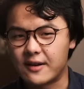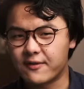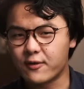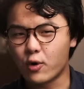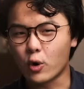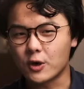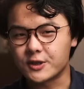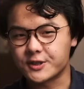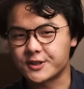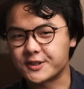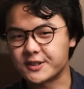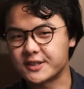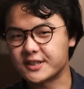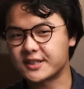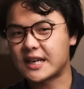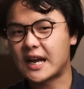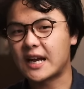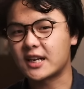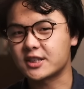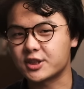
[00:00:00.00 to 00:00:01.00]
And of course, it's a
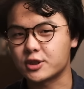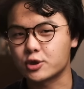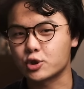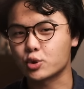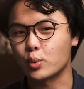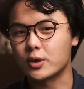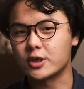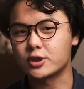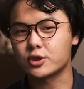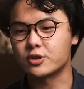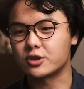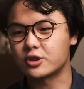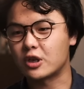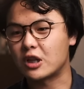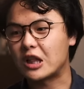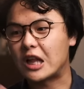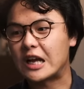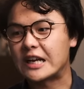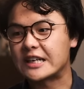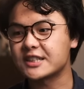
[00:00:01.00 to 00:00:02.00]
sad situation to
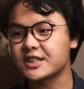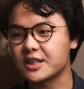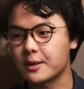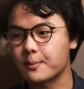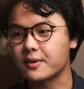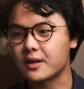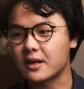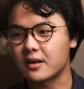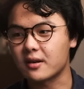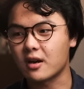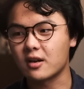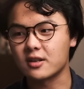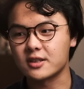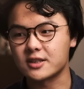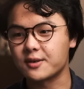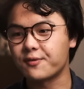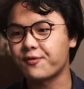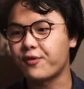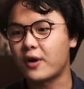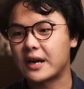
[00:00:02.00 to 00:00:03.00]
like something, only
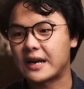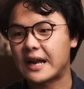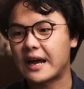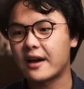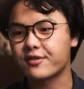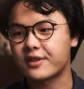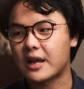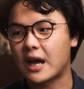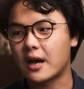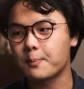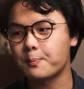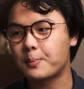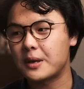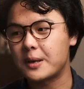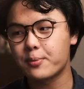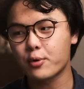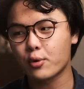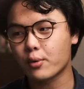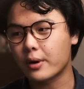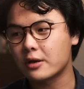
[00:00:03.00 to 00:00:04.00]
to find out that
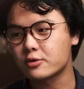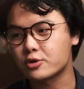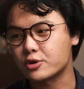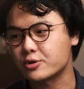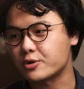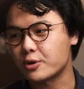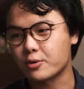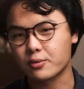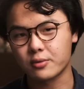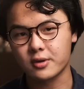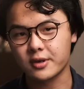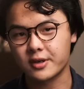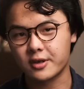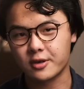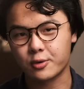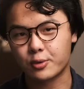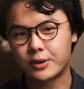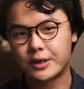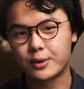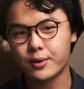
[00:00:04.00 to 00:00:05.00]
people around you don't really
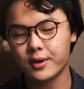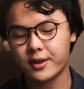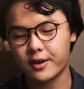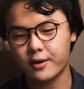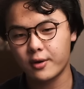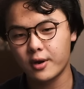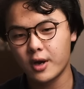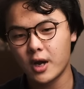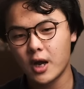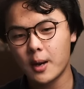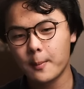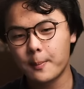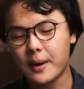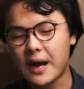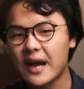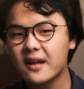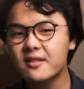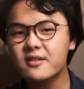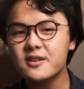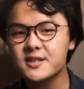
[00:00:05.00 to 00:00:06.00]
agree with you.
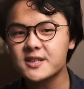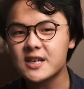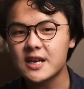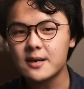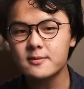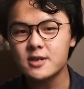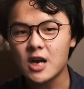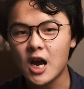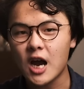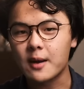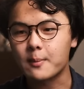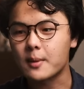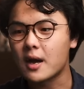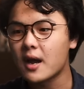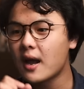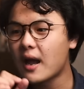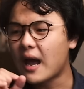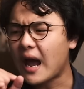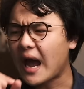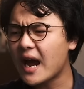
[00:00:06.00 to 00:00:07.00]
But at the same time,
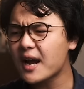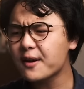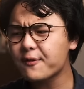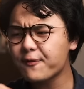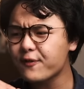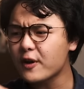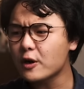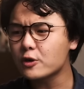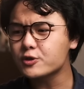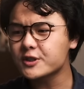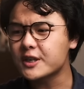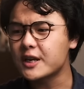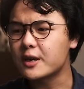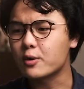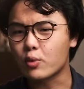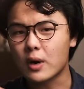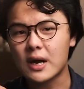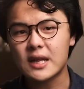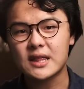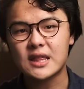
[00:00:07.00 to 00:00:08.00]
had
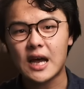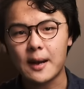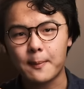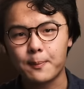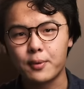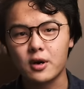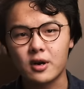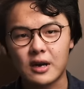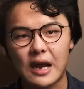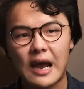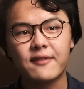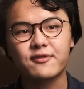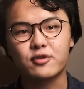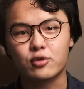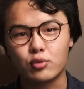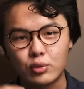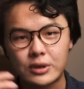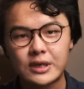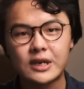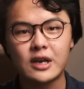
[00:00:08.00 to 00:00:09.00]
Felski read that book after
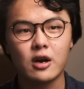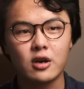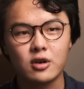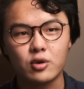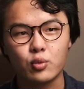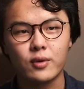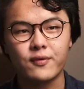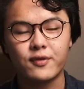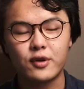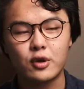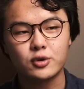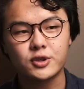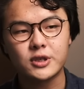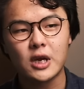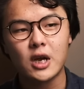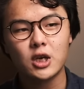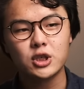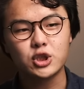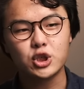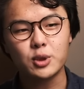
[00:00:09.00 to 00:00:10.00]
reading on the reviews,
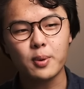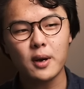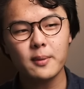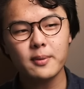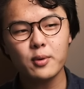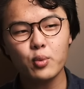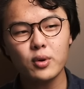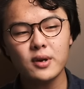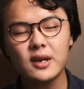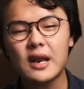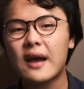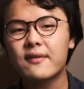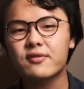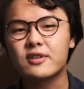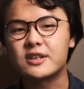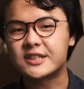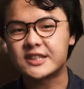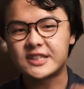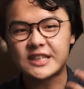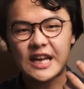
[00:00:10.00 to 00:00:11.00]
she probably wouldn't have
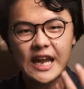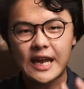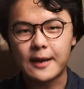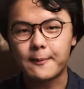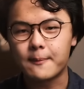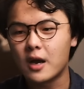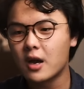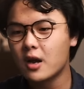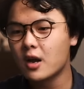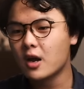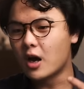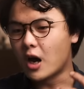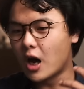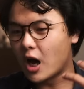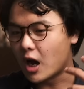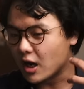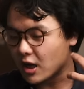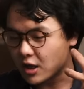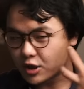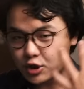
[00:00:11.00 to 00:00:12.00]
the same
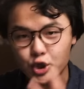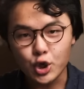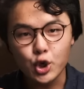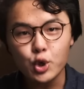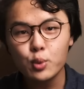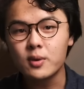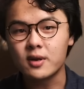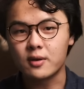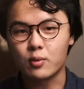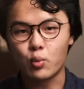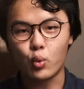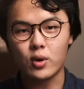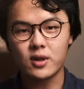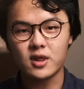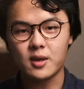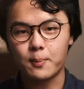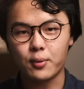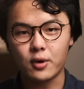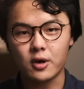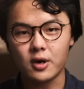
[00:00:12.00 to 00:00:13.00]
attunement with
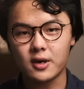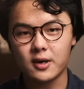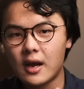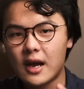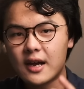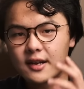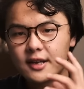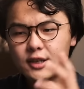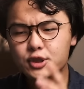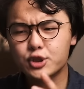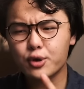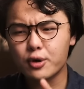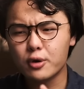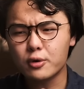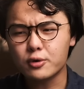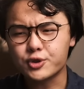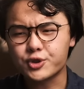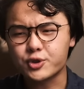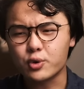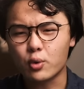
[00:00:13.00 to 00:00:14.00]
the book. And
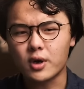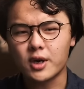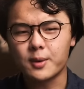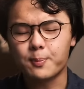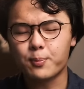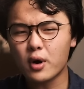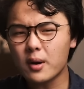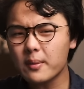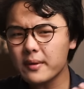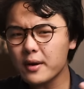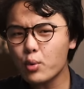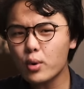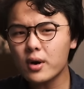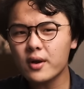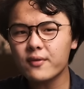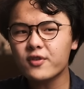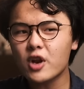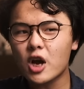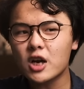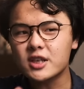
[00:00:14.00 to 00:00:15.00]
Ishiguro's story probably would
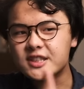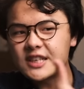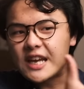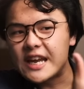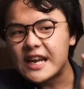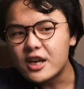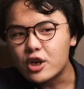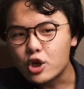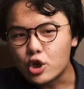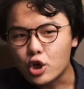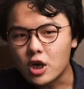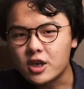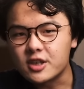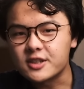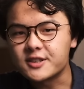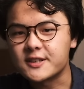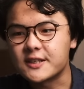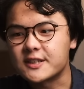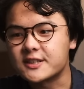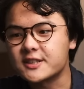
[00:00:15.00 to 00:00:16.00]
have not taken her on
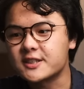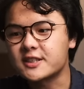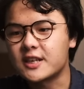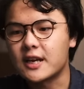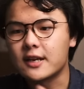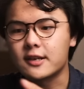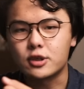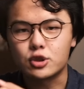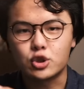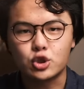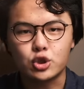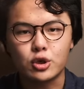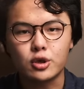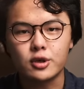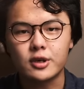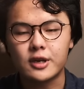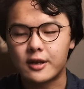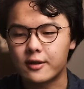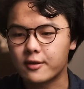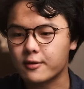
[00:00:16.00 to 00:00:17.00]
this extended
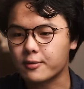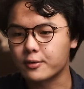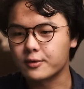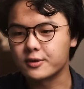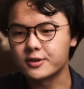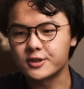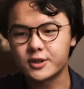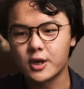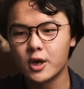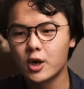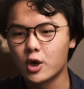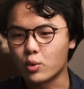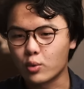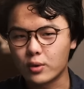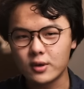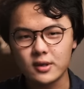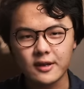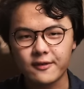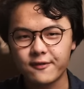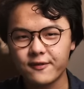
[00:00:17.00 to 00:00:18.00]
journey through this
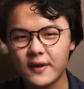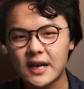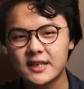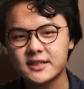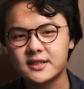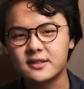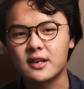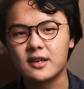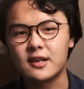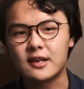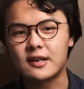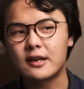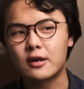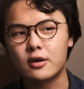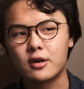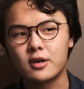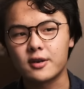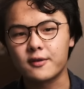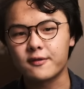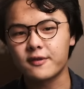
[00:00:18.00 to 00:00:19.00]
really fascinating
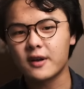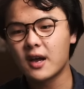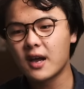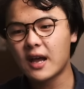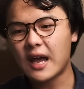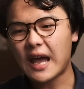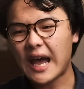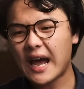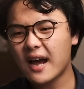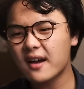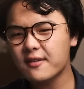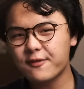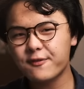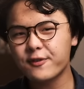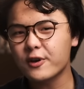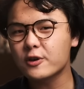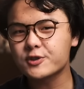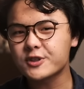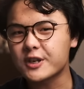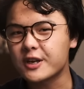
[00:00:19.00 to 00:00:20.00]
narrative had
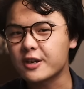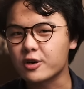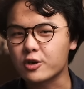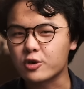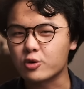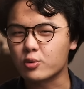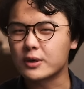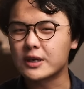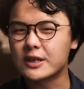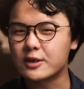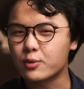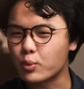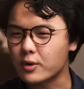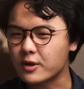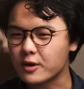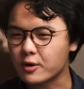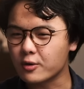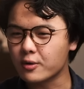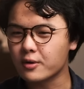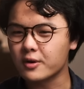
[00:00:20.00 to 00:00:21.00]
Felski agreed with
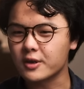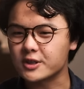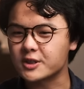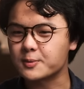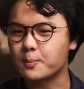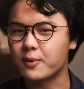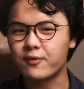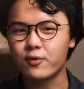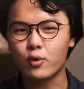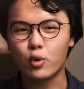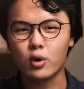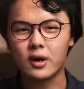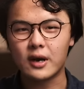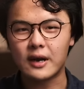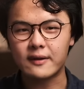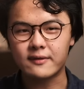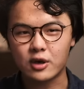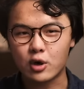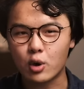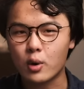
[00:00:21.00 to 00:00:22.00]
the critics before
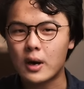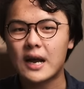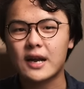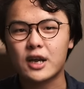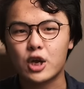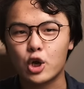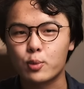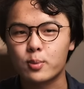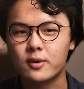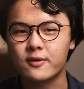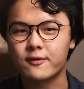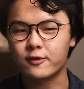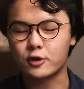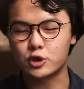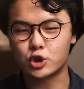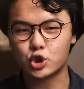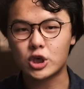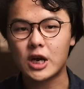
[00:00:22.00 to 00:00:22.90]
ever cracking open the first